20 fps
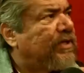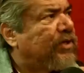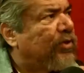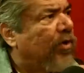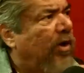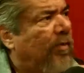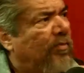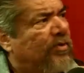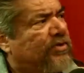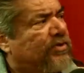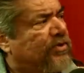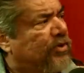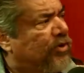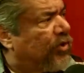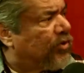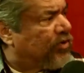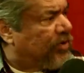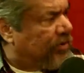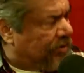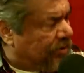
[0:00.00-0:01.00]
they're almost. You
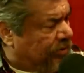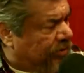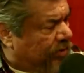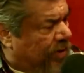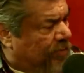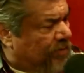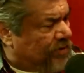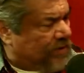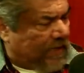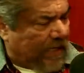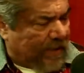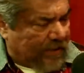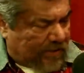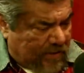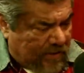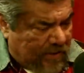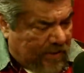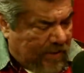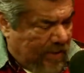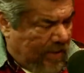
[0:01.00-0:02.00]
know, they're almost like
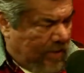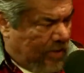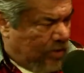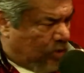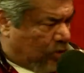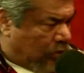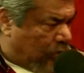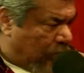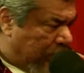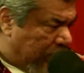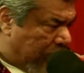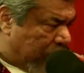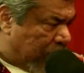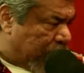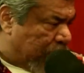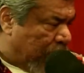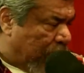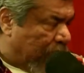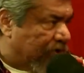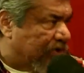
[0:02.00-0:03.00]
triggers
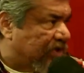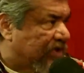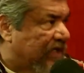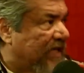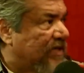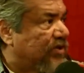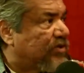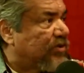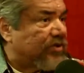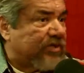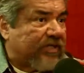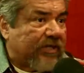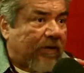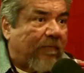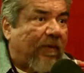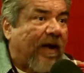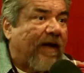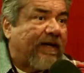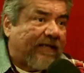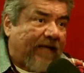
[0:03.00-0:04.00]
or sensors in a
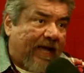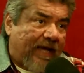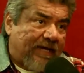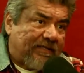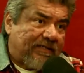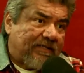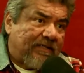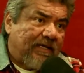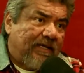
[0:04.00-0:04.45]
podcast.